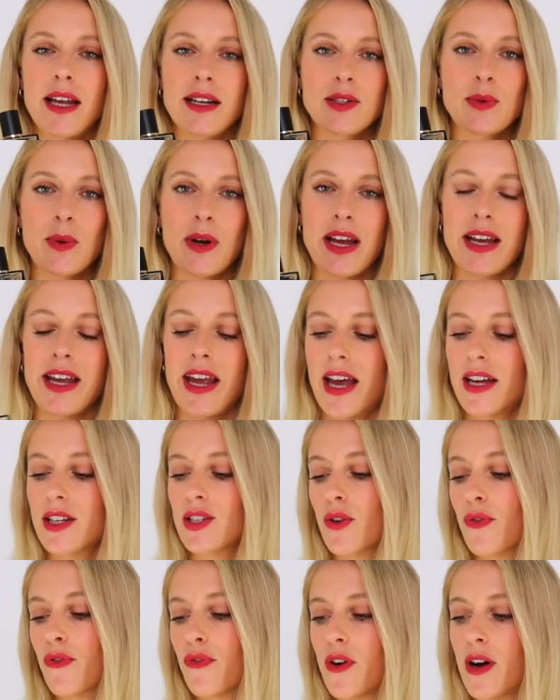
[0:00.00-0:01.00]
is what I
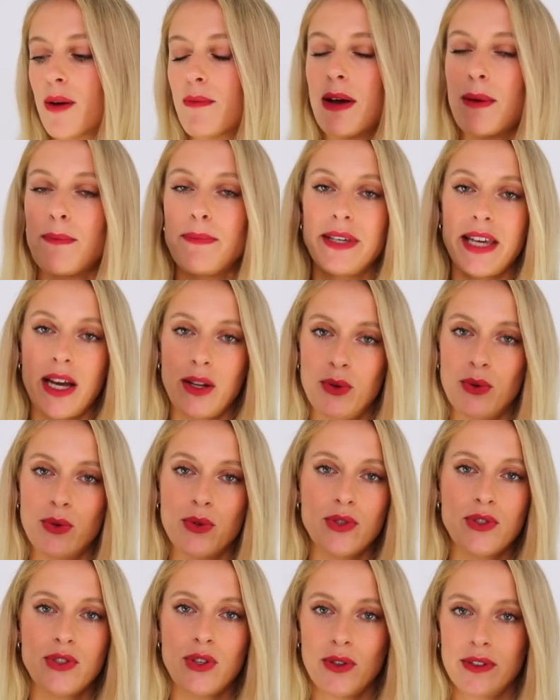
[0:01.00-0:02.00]
get from
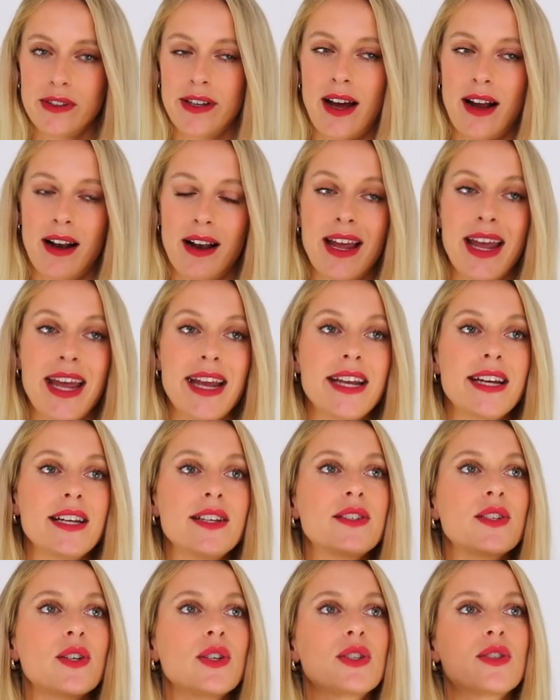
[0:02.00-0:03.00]
Piano Santal. It
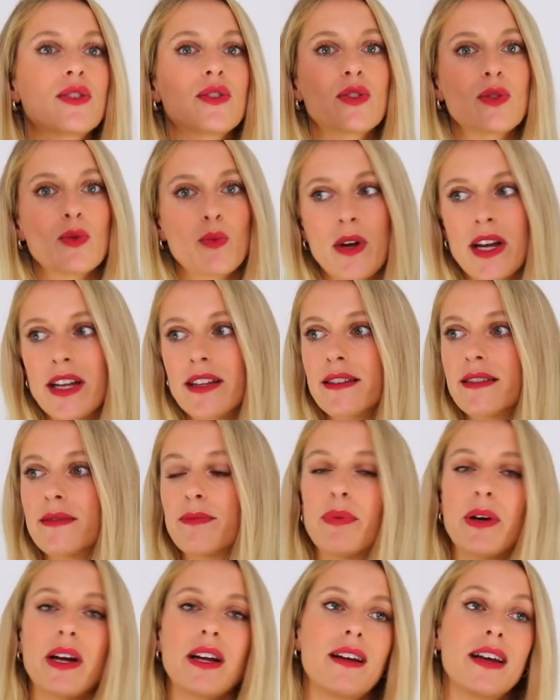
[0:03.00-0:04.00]
is
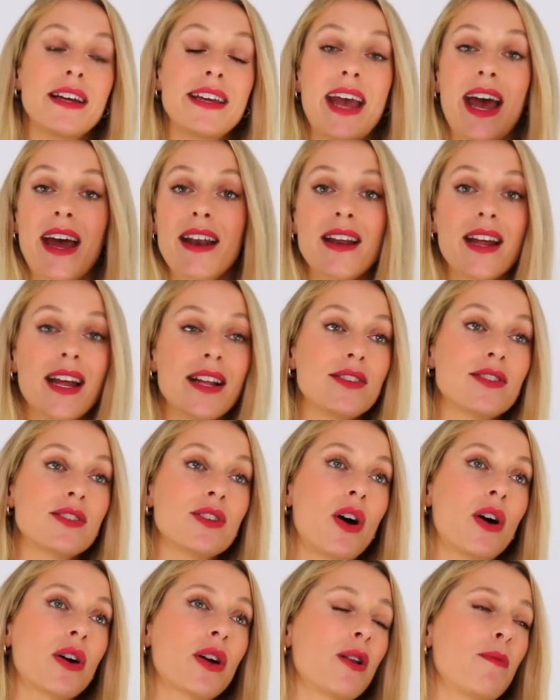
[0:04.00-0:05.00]
sweet, but again, it's
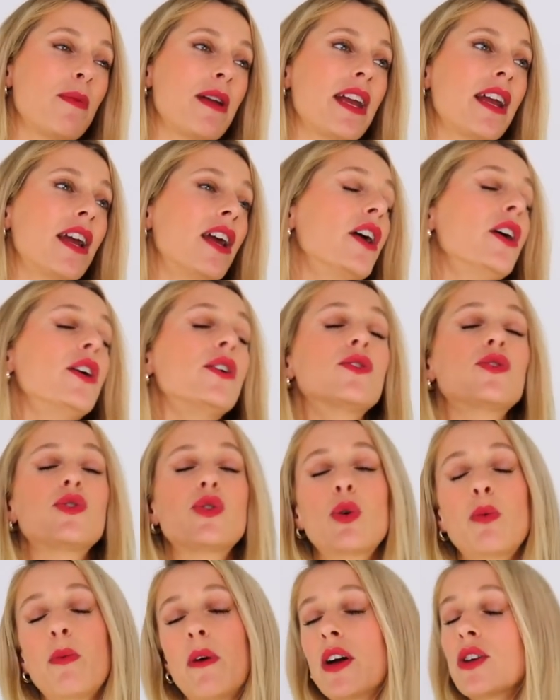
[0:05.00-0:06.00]
not gonna be
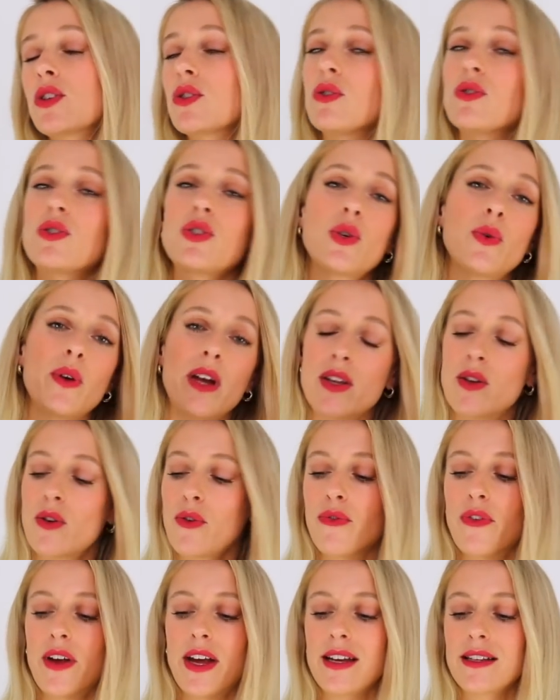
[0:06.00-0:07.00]
too much or too in
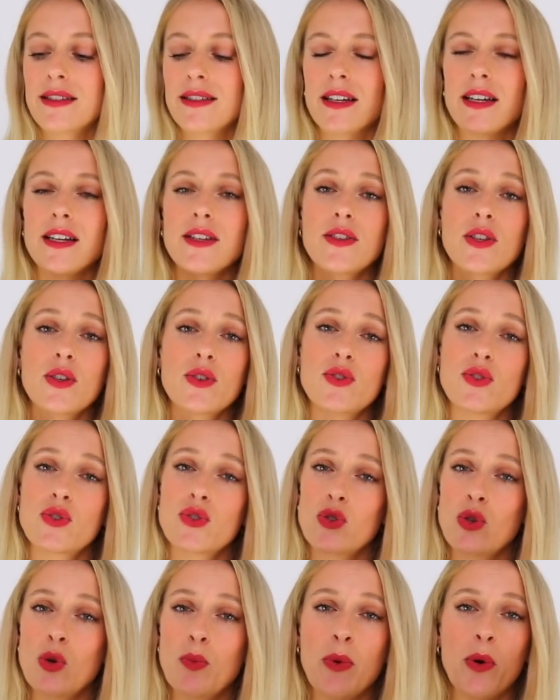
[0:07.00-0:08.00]
your face. It is
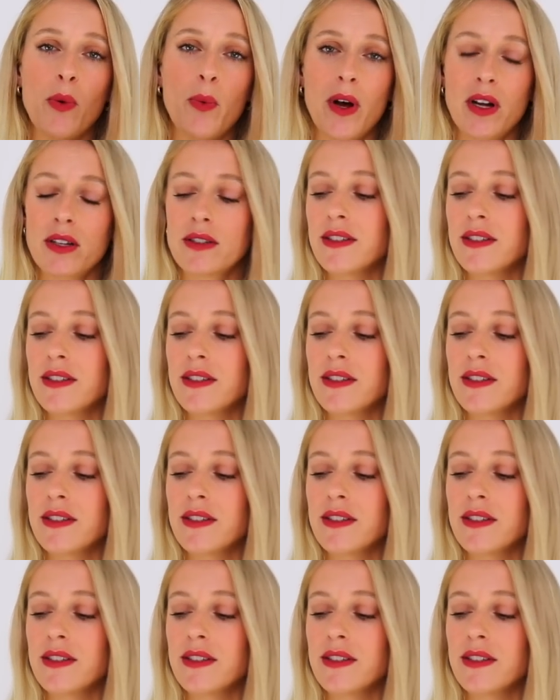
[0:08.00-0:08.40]
super well